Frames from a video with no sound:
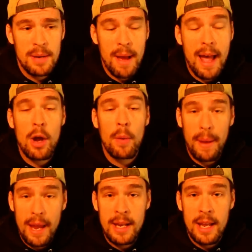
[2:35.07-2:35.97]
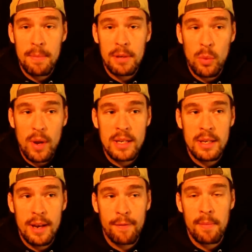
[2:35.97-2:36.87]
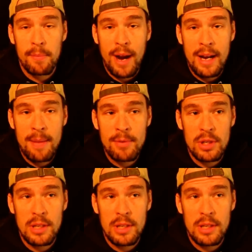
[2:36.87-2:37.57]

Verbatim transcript: in my opinion, between different brand names.